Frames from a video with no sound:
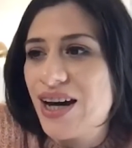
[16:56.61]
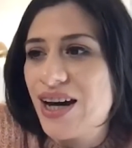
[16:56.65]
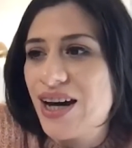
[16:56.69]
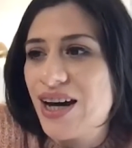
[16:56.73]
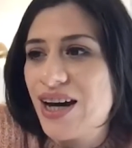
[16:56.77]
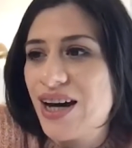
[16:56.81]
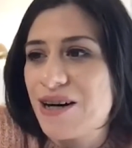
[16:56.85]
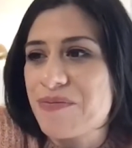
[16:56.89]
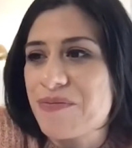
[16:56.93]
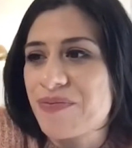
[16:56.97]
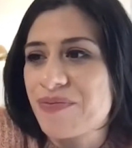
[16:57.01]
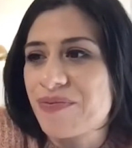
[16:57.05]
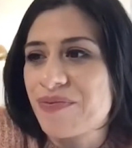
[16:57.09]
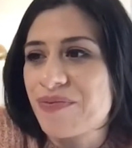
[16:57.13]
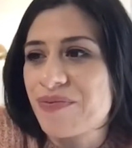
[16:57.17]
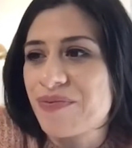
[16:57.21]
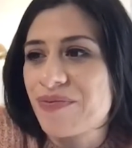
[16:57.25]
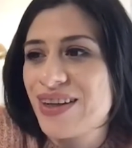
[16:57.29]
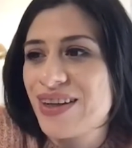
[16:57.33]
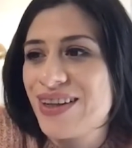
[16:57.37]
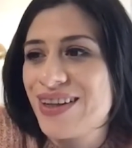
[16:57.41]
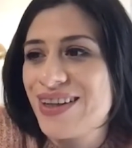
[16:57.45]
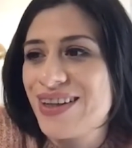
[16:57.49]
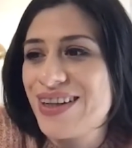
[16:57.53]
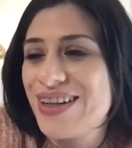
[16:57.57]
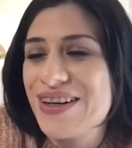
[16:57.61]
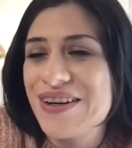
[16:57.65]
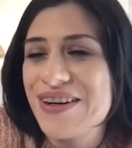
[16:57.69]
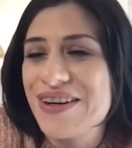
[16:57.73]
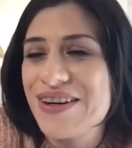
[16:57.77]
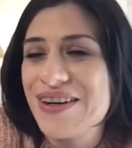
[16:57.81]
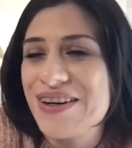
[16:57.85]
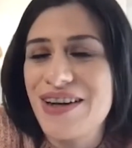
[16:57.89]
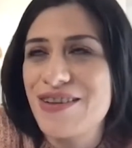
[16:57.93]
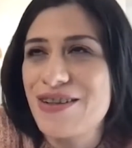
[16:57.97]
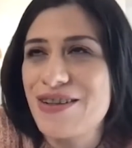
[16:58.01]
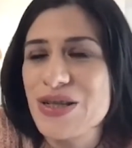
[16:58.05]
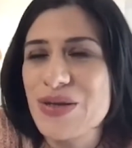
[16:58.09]

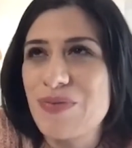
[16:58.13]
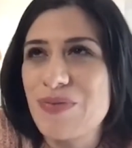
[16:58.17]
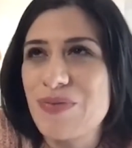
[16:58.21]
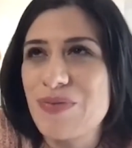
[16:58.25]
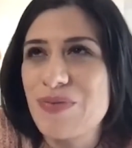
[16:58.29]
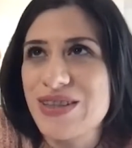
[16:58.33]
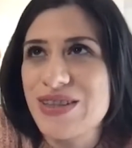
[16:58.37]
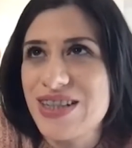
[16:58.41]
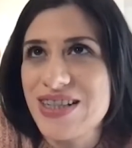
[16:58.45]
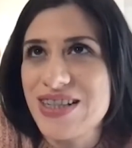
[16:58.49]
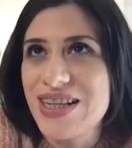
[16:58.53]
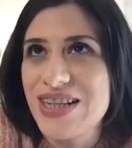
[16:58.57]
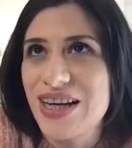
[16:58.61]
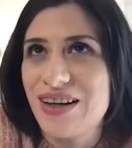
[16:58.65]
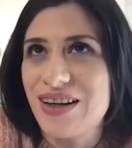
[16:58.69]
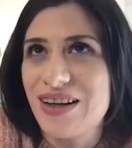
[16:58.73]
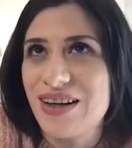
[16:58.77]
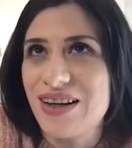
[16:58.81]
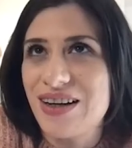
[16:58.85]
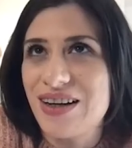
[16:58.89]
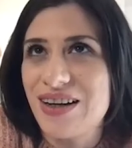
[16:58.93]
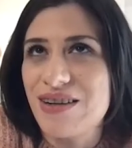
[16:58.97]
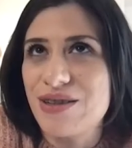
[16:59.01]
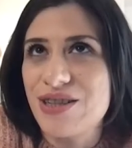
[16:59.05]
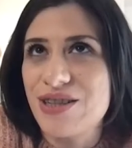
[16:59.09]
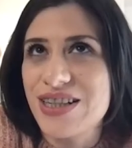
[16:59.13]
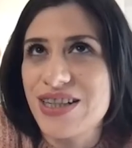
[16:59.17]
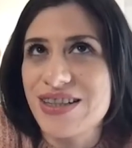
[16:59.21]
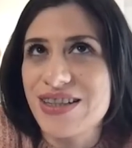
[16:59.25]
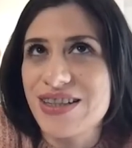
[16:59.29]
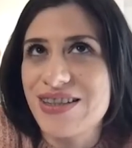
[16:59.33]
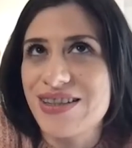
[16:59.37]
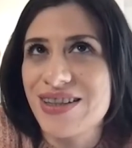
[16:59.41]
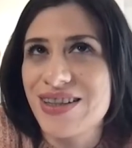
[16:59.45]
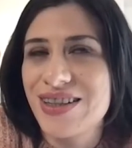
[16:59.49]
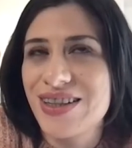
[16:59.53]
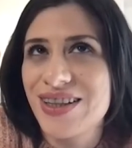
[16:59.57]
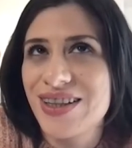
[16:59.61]
Another small detail that will
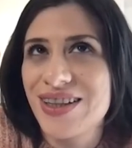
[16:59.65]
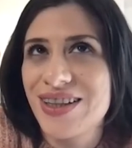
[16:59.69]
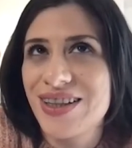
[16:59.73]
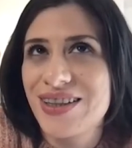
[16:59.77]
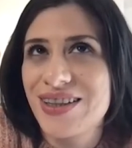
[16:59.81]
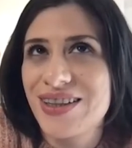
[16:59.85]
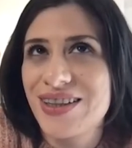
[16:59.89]
just